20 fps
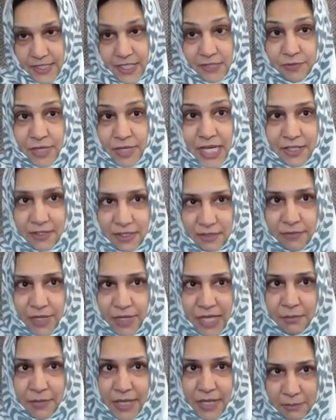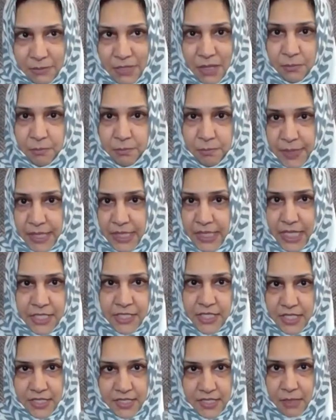If I may pick a
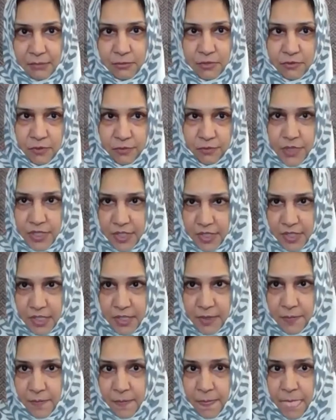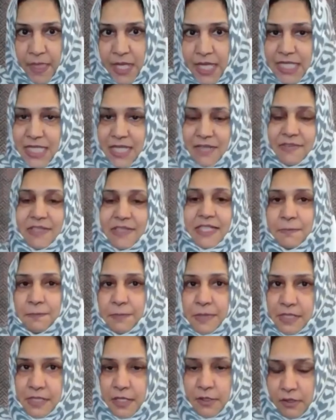just number from the air,
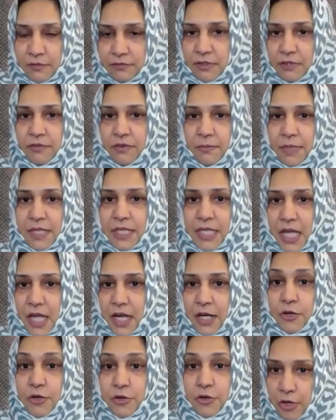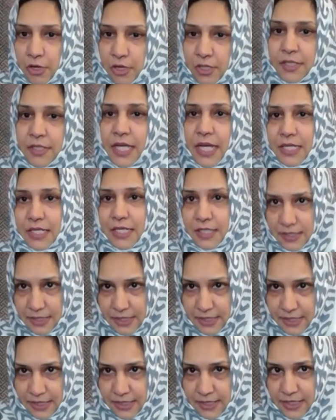70% of the women are not that lucky.